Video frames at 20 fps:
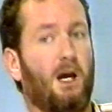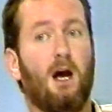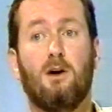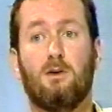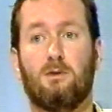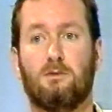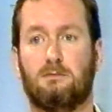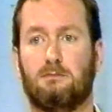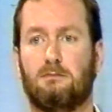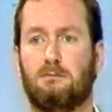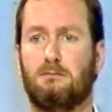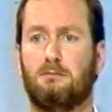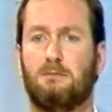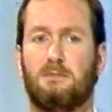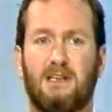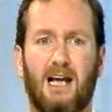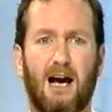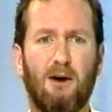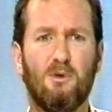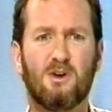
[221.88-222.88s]
Oh,
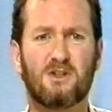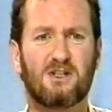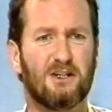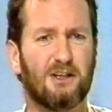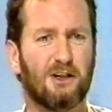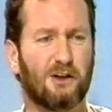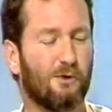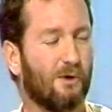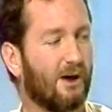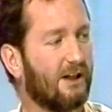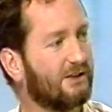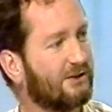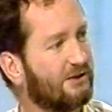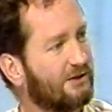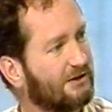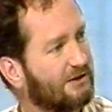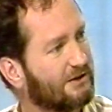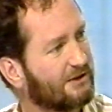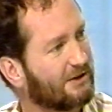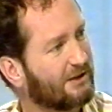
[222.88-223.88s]
that wasn't the
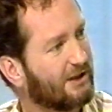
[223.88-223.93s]
question.